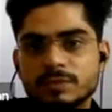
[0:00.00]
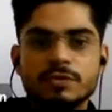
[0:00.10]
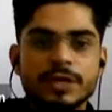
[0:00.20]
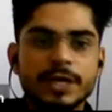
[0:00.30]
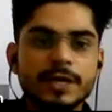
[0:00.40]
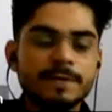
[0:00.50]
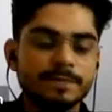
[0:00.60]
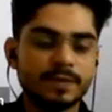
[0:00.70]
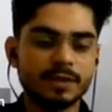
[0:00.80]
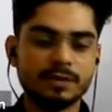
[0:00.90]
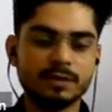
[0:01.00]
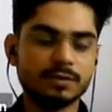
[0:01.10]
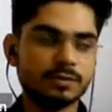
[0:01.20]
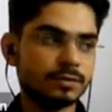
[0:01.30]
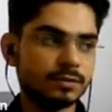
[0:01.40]
Okay,
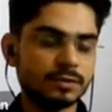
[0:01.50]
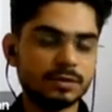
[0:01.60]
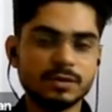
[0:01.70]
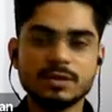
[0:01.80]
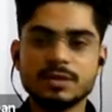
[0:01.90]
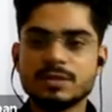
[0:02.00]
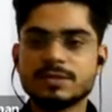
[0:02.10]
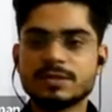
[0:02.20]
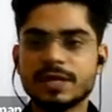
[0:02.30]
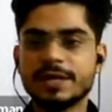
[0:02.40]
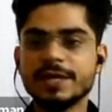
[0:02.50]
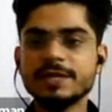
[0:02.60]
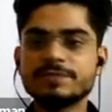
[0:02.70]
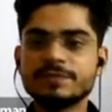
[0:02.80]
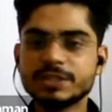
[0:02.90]

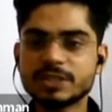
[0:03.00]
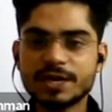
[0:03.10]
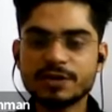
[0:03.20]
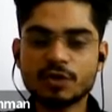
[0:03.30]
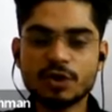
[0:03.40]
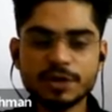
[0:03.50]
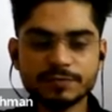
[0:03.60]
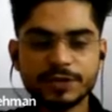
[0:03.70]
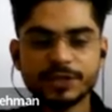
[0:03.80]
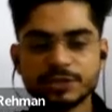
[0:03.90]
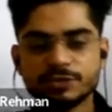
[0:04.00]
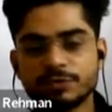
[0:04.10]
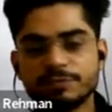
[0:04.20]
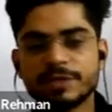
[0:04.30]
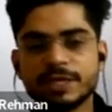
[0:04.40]
circuits which are not
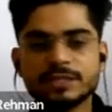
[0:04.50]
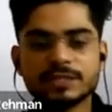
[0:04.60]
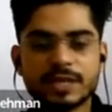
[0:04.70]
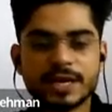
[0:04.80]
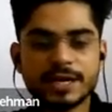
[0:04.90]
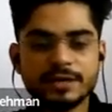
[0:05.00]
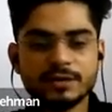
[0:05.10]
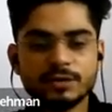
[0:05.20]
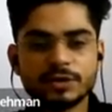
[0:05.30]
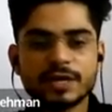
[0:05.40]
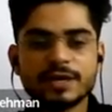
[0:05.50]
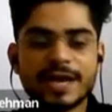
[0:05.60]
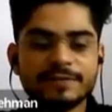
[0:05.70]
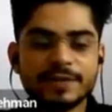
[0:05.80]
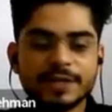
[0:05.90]
Wheatstone Bridge and looking
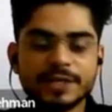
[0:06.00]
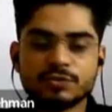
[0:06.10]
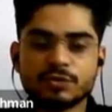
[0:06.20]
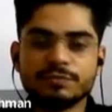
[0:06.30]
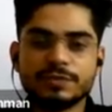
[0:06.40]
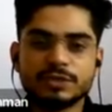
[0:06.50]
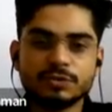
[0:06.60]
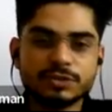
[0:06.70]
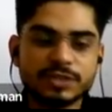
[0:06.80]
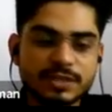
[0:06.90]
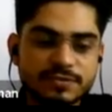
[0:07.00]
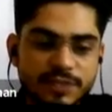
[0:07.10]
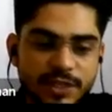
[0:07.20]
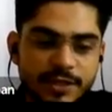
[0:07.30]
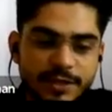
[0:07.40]
like Wheatstone Bridge. So just
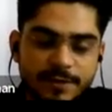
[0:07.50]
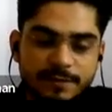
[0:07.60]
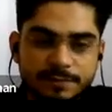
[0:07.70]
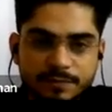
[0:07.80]
see here.